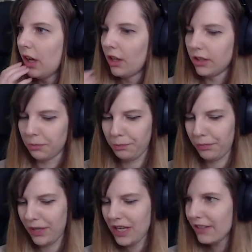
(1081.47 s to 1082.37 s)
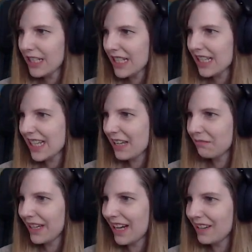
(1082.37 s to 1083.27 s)
The penguin is inside
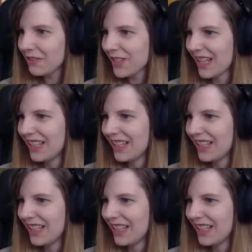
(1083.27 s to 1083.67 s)
my house!